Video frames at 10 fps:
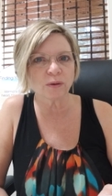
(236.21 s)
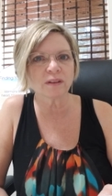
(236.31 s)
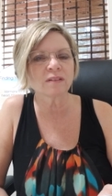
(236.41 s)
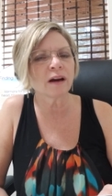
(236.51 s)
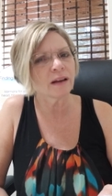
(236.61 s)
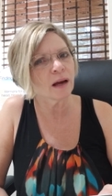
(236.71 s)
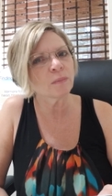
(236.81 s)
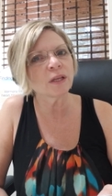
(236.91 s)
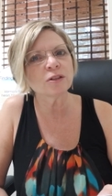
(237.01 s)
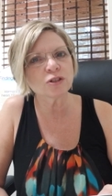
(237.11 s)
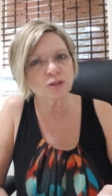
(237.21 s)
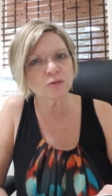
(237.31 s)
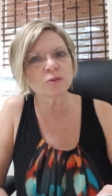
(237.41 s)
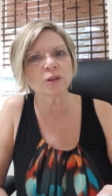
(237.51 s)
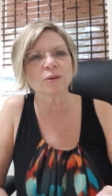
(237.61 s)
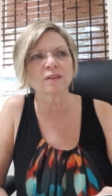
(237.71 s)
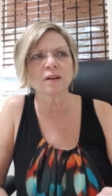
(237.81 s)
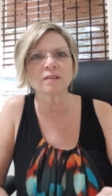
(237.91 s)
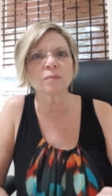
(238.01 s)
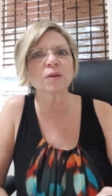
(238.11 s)
It's not happening to you. It's
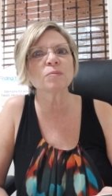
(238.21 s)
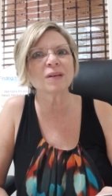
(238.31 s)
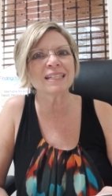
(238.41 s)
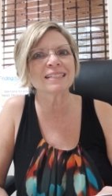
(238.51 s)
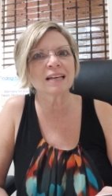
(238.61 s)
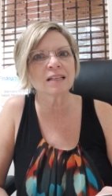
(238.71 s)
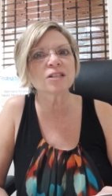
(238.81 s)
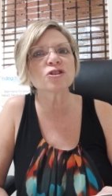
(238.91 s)
not something being done